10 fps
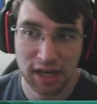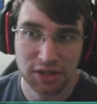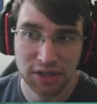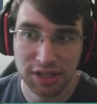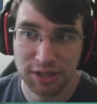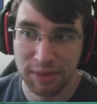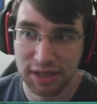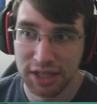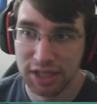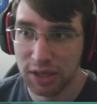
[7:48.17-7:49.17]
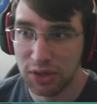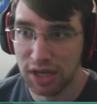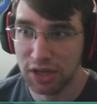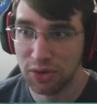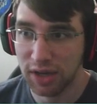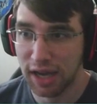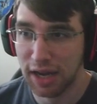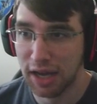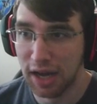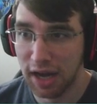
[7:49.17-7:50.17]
So this makes it so that you can